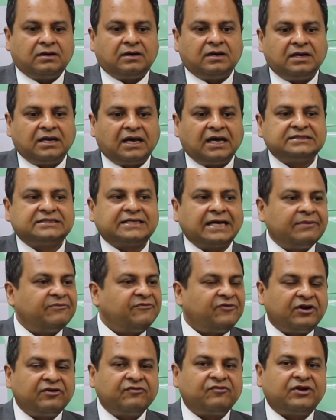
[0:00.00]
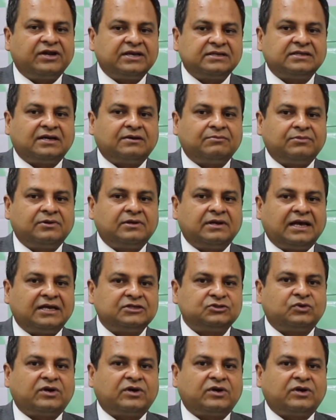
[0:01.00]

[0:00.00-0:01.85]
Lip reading: A large cap fund, for example, has